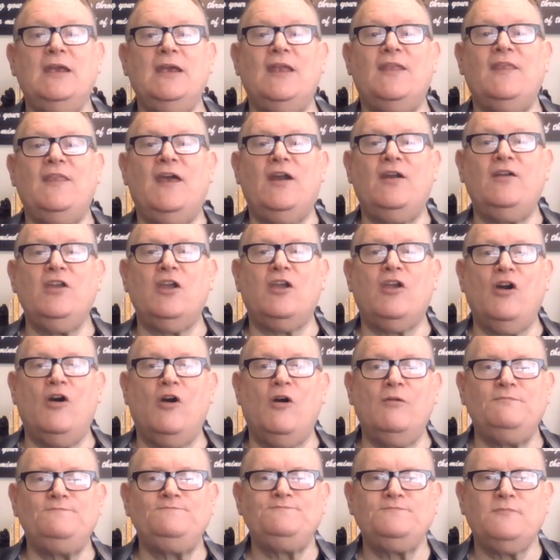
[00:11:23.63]
there you
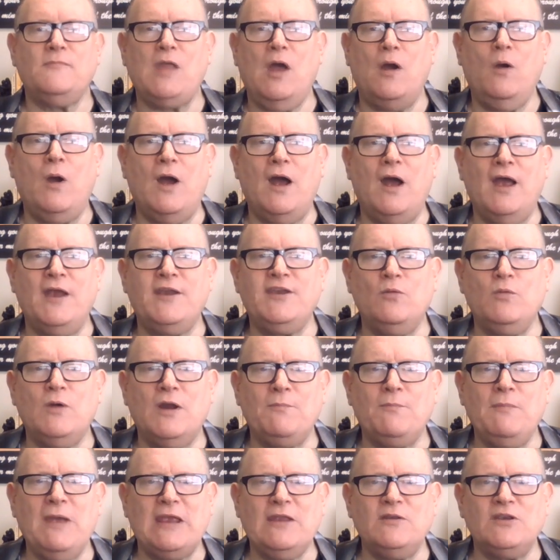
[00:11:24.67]
go. Oh, I do
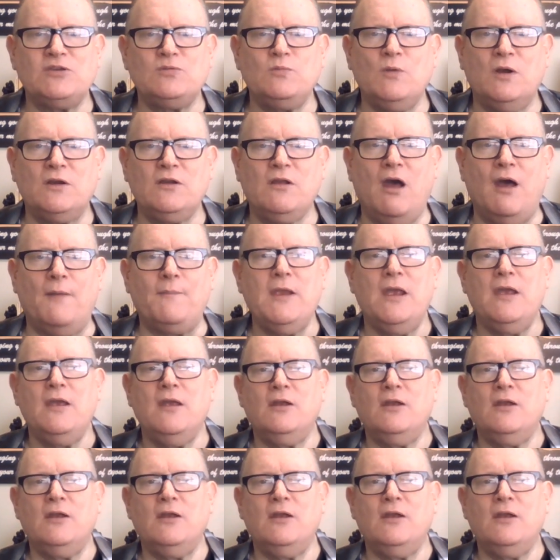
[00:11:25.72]
want to make this one comment.